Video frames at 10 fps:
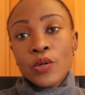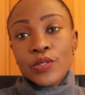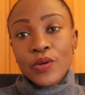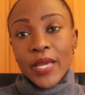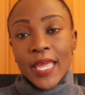
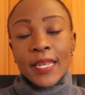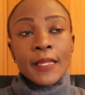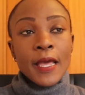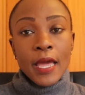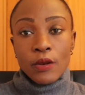so
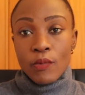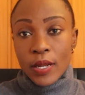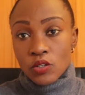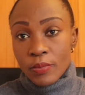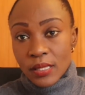again i don't
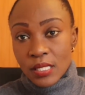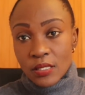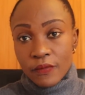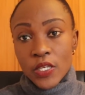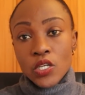want to make
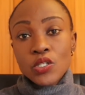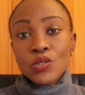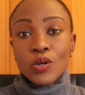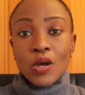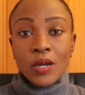this video
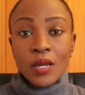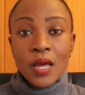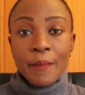too long